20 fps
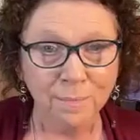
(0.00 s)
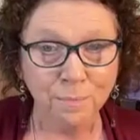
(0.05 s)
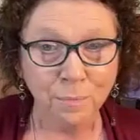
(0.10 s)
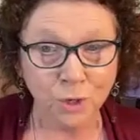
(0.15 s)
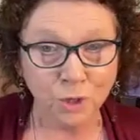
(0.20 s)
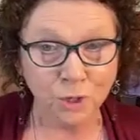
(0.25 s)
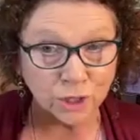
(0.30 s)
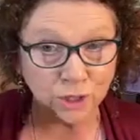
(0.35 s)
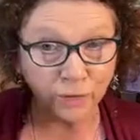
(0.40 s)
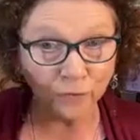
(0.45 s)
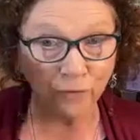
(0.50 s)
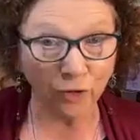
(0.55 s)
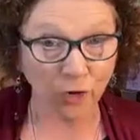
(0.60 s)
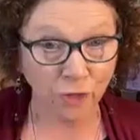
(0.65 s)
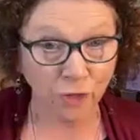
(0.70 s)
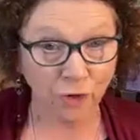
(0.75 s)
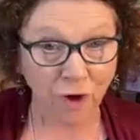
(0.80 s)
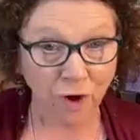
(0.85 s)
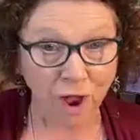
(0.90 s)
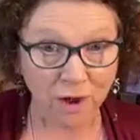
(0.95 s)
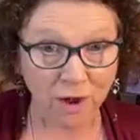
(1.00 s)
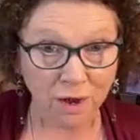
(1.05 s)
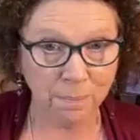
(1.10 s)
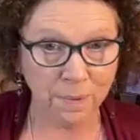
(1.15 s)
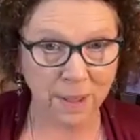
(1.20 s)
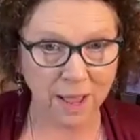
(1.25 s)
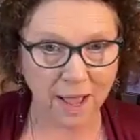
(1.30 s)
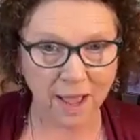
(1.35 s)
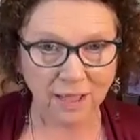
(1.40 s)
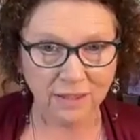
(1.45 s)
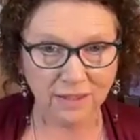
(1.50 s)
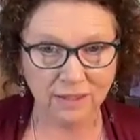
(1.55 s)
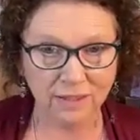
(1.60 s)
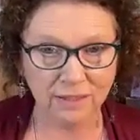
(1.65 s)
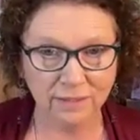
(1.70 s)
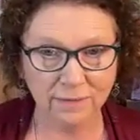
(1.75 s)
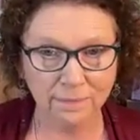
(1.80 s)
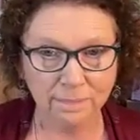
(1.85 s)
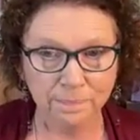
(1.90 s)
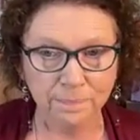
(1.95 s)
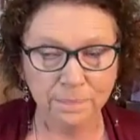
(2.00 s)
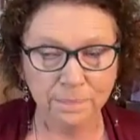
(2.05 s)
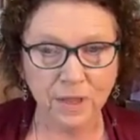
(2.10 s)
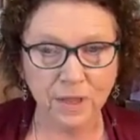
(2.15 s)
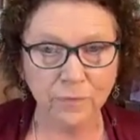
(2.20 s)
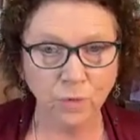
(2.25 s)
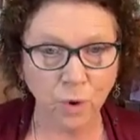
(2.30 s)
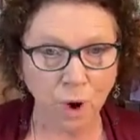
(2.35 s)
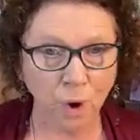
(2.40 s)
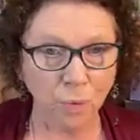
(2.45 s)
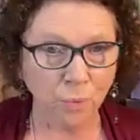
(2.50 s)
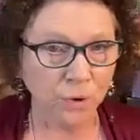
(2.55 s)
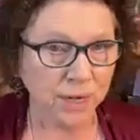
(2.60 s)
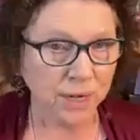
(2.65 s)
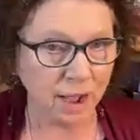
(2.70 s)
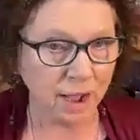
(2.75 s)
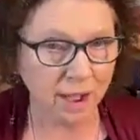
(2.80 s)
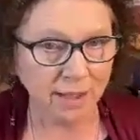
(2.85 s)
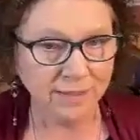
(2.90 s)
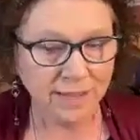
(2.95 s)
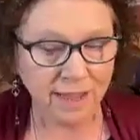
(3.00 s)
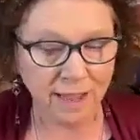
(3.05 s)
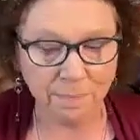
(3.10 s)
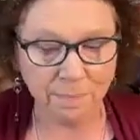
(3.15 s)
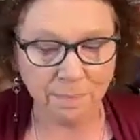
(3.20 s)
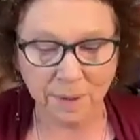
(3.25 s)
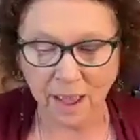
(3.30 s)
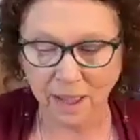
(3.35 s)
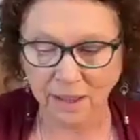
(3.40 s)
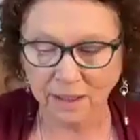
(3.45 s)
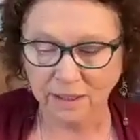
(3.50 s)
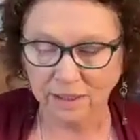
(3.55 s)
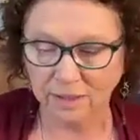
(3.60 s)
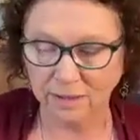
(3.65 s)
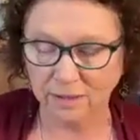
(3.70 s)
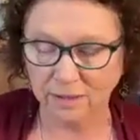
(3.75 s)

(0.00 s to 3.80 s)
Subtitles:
push us further on our path if we're already on that path.